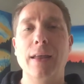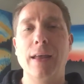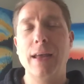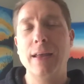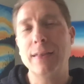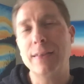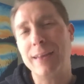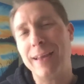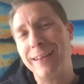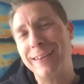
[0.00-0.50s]

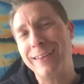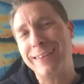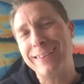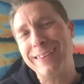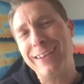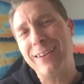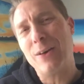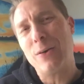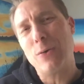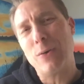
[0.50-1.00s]
And
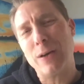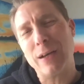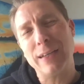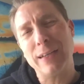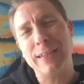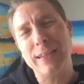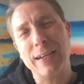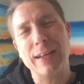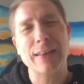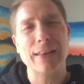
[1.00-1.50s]
you know, I
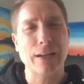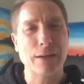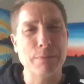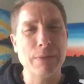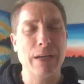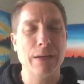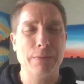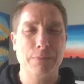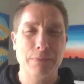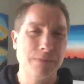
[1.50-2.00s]
did it a little
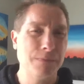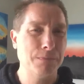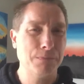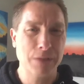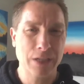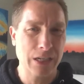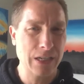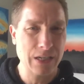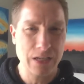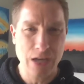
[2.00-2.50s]
bit,
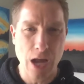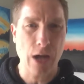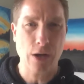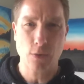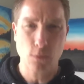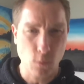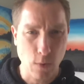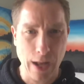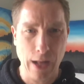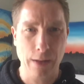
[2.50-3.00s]
but not
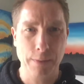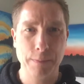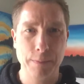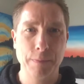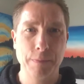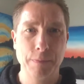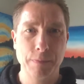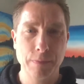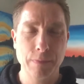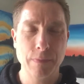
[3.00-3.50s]
well.
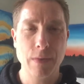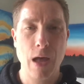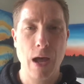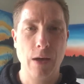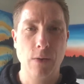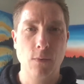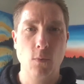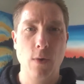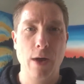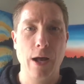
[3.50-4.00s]

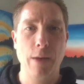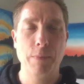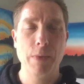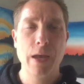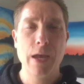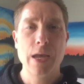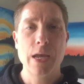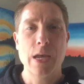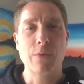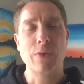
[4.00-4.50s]
Not well.
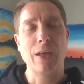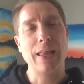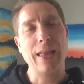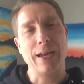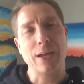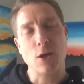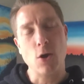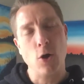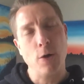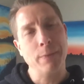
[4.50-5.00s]
If they
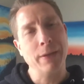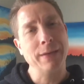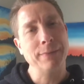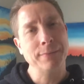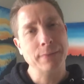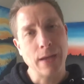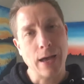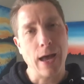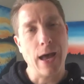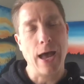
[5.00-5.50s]
let go of me,
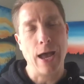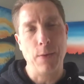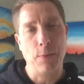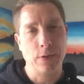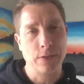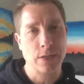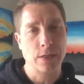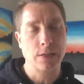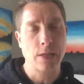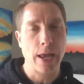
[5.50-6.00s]
I
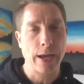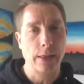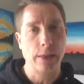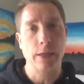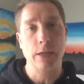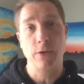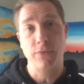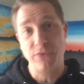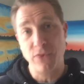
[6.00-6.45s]
was as likely to